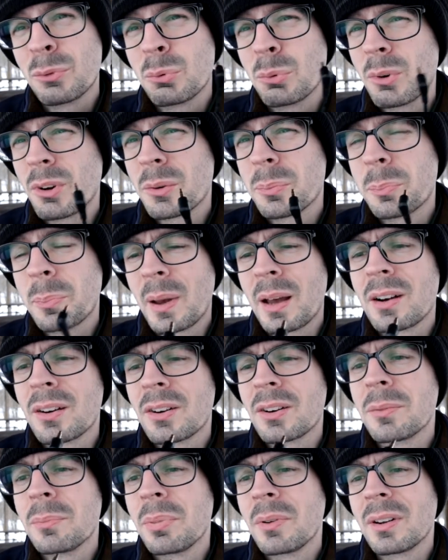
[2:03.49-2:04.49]
would work
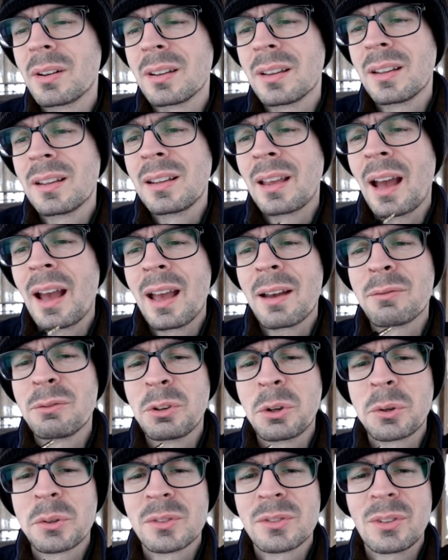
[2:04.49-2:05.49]
better, but I have
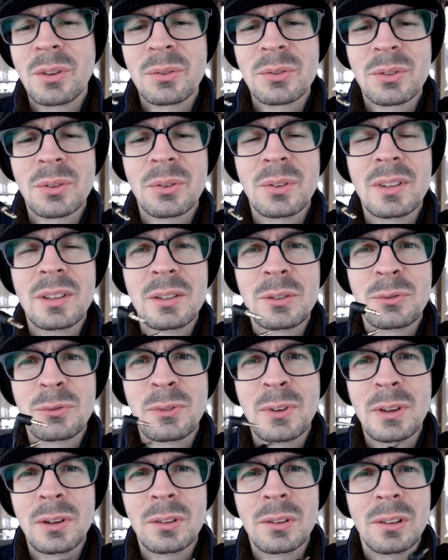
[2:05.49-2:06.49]
noticed also these
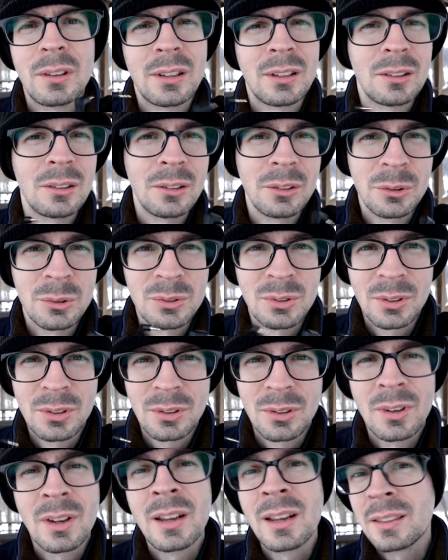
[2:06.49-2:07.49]
feel a little
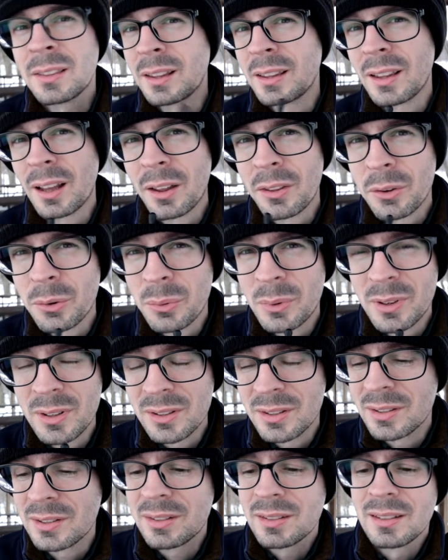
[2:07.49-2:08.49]
looser than the other
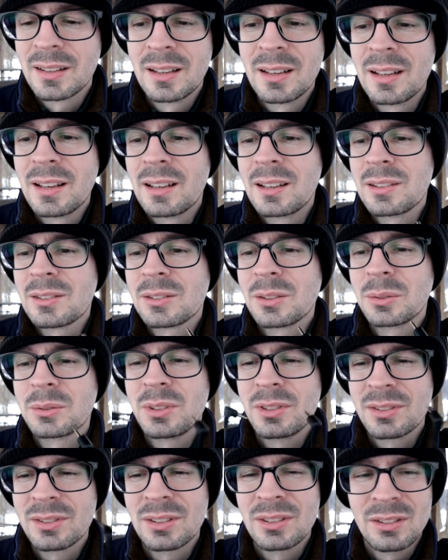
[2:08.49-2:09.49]
ones. So
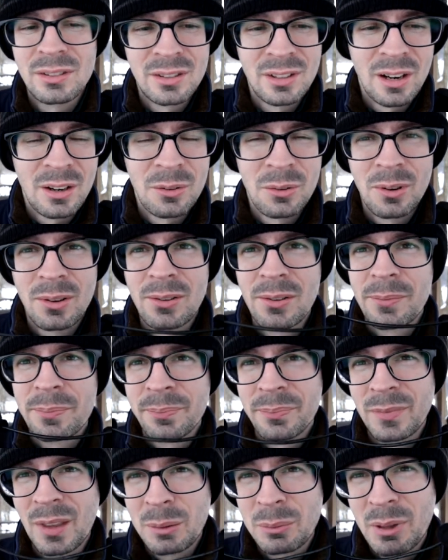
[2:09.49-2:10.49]
just in general,
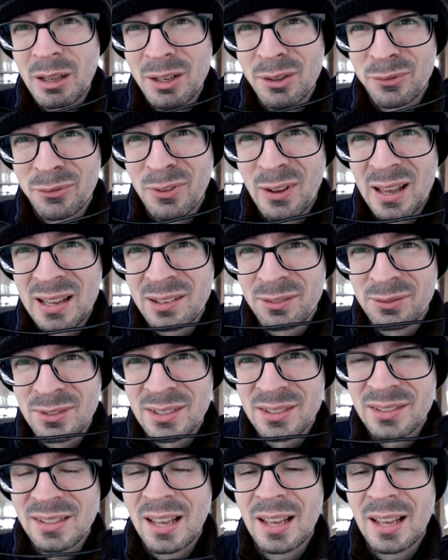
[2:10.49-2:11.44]
I'm not a fan of this